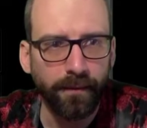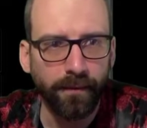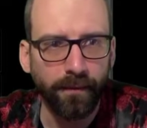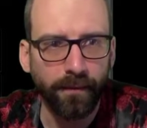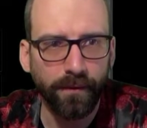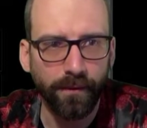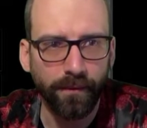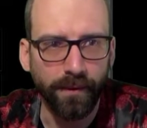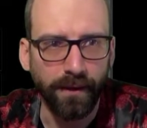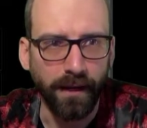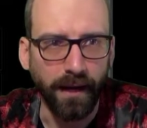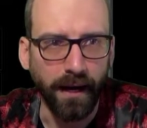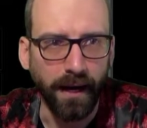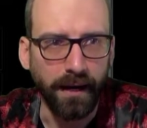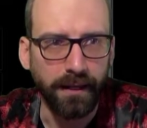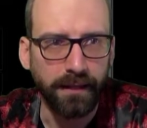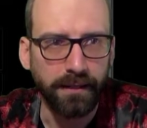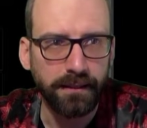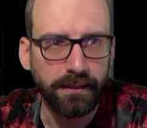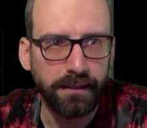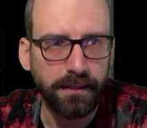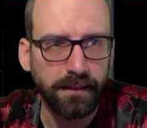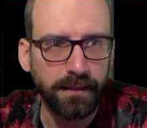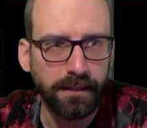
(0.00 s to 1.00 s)
What do we got?
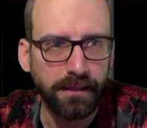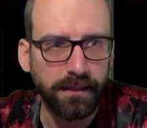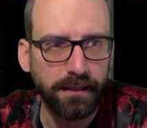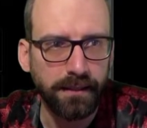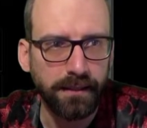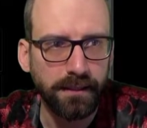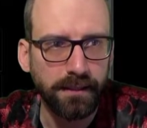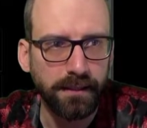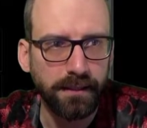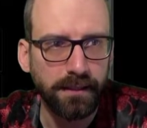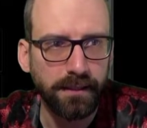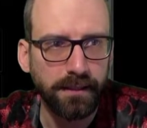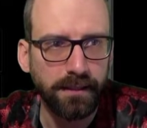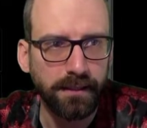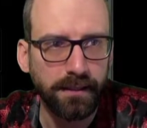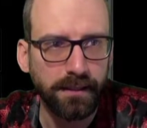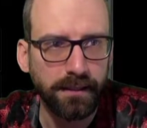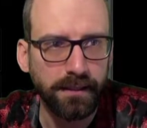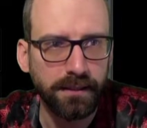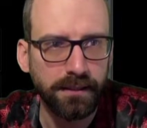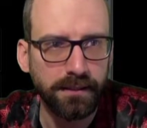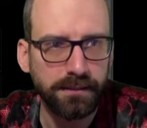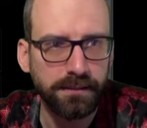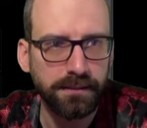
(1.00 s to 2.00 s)

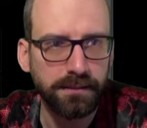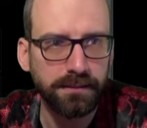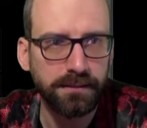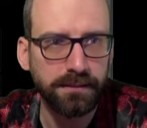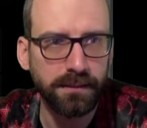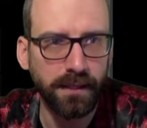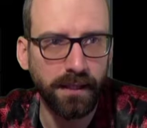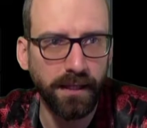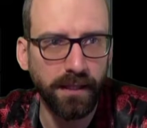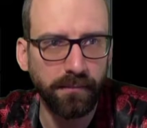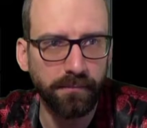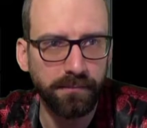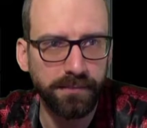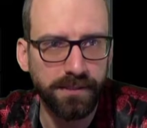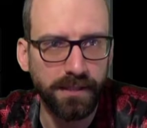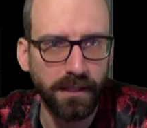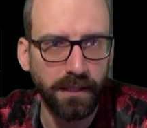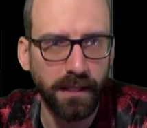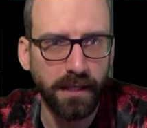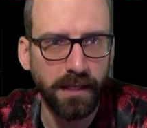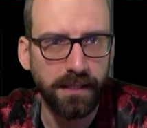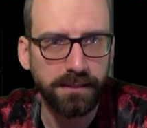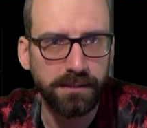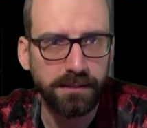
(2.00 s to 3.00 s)

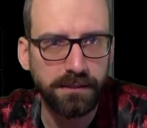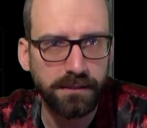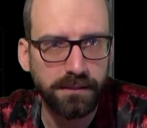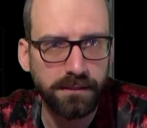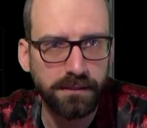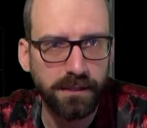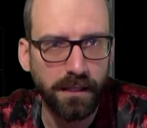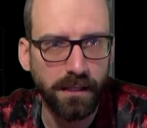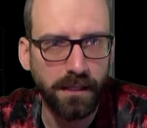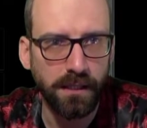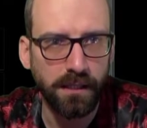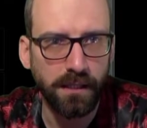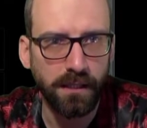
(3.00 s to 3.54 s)
Streamsless.